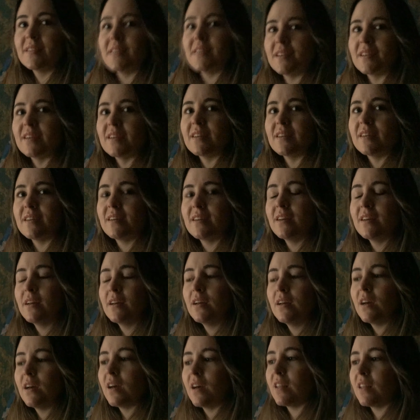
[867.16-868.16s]
yeah. of science.
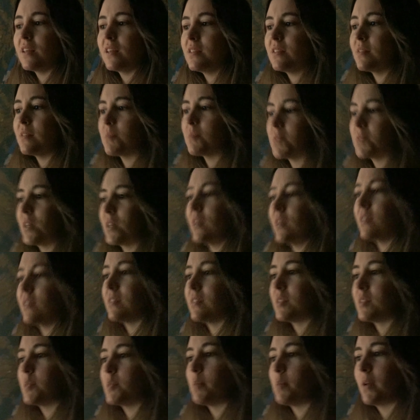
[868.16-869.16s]
I think some
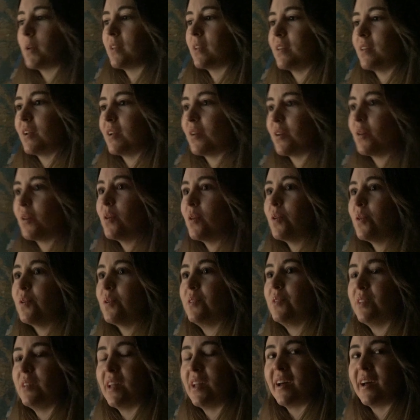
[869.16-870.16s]
scientists spend their
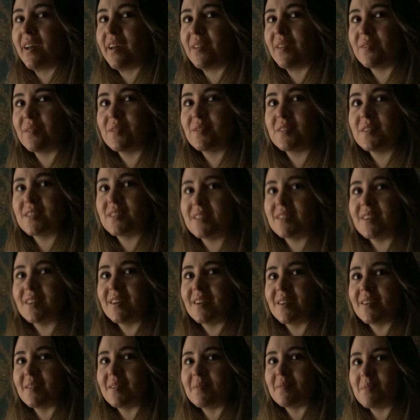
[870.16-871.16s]
whole lives
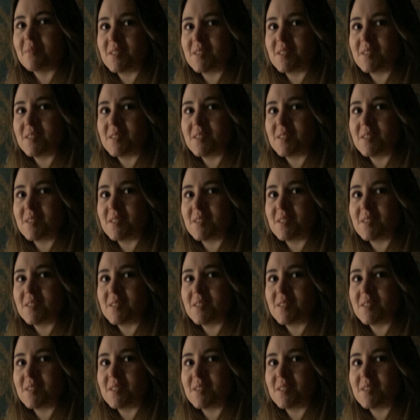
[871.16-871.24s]
um,